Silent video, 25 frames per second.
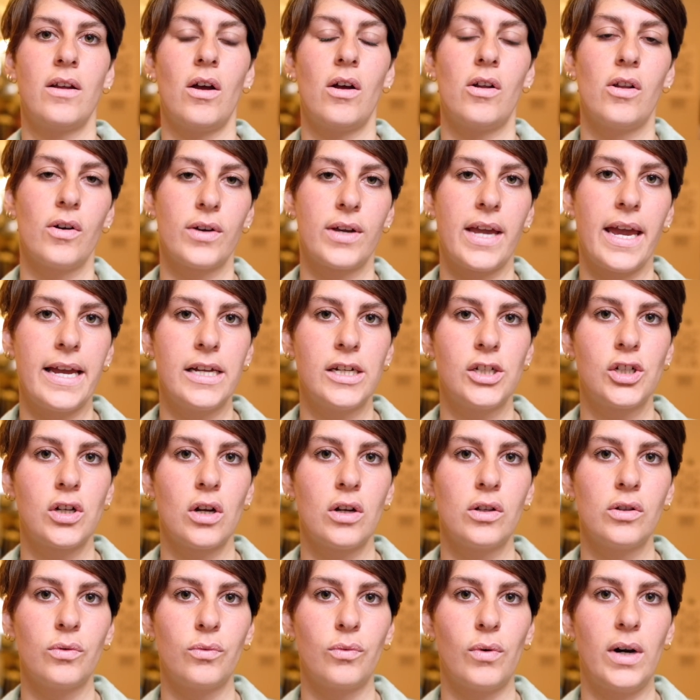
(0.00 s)
a
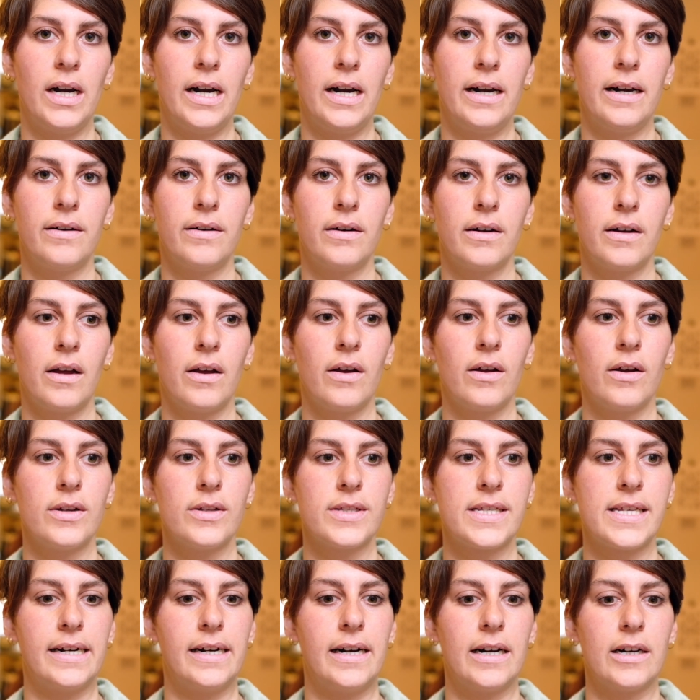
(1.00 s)
location where
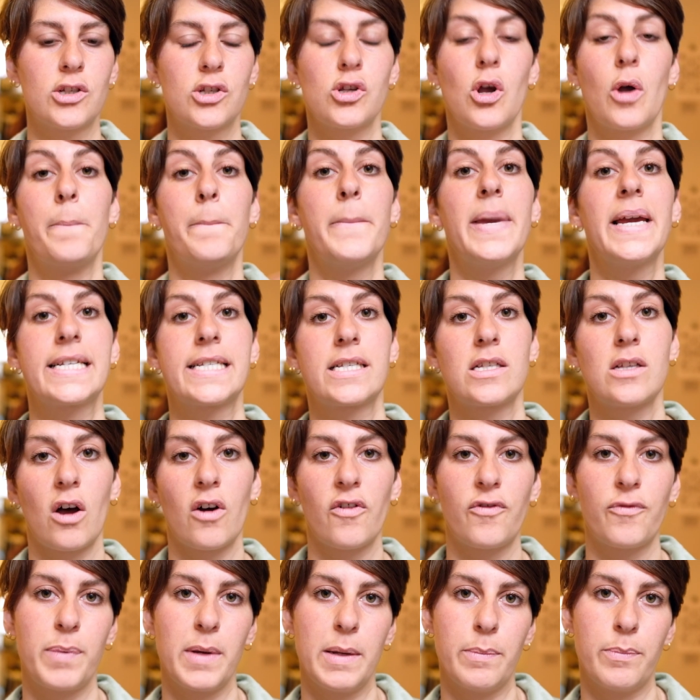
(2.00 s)
there is a mix
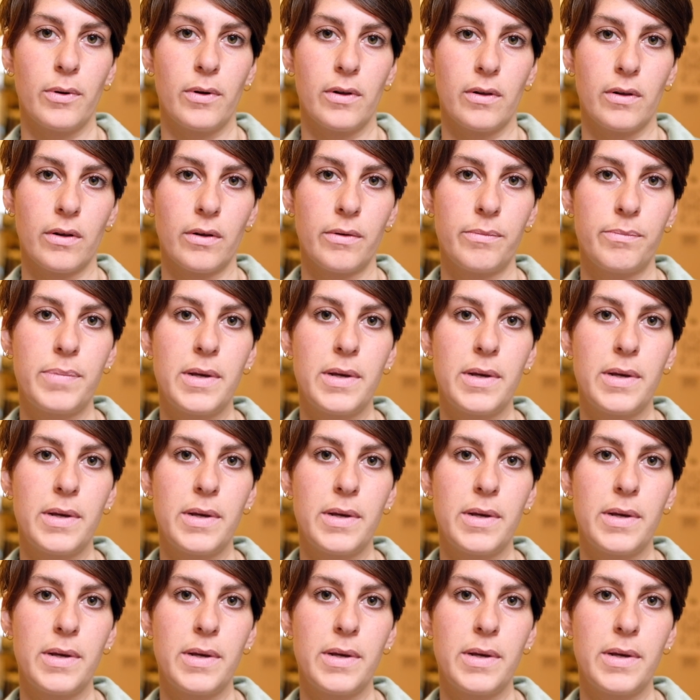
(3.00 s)
of people